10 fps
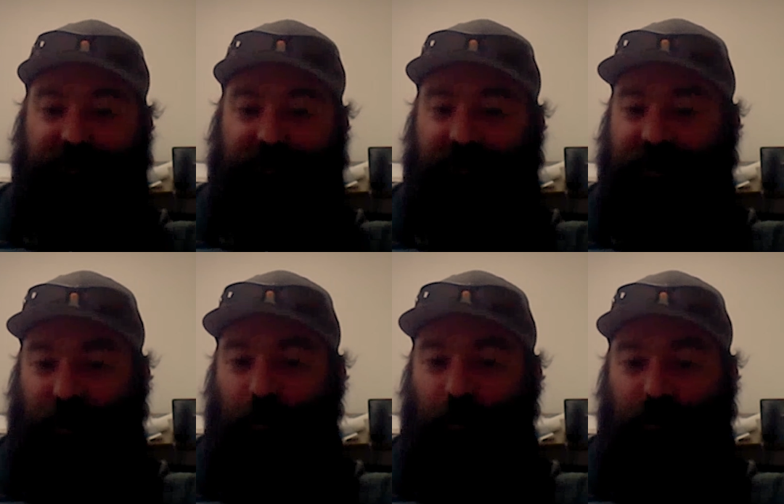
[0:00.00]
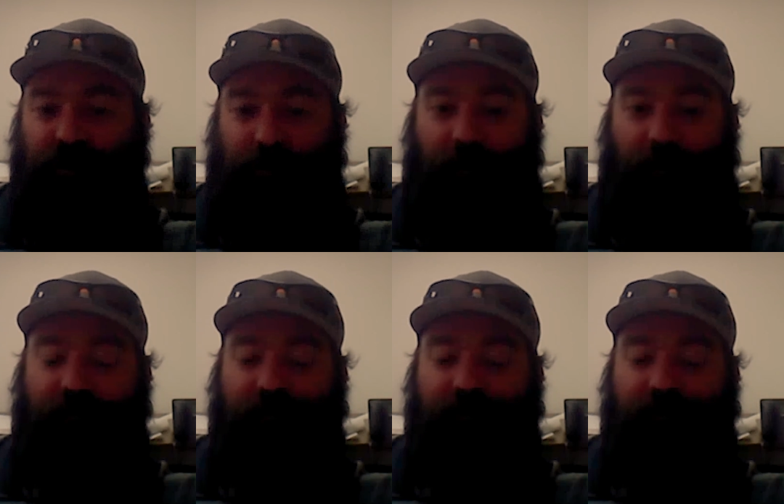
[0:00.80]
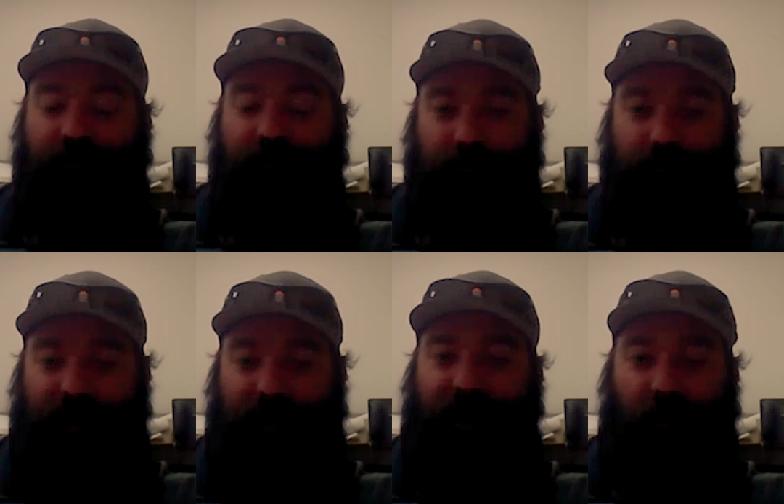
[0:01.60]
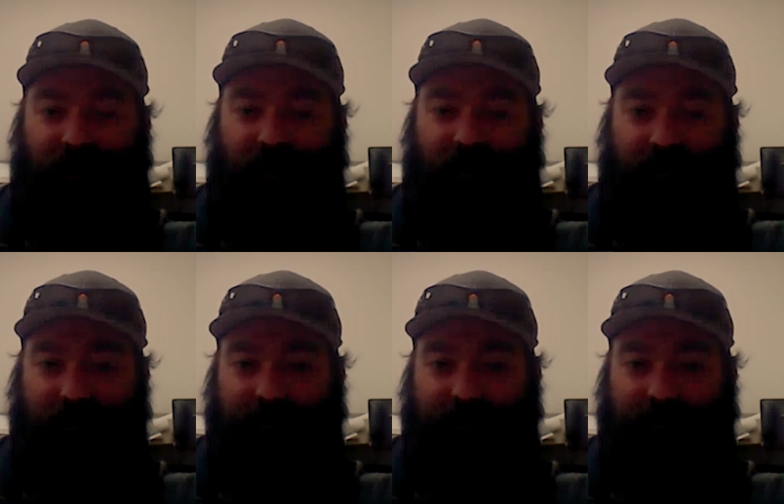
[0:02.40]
There's really no moving part to go bad on it.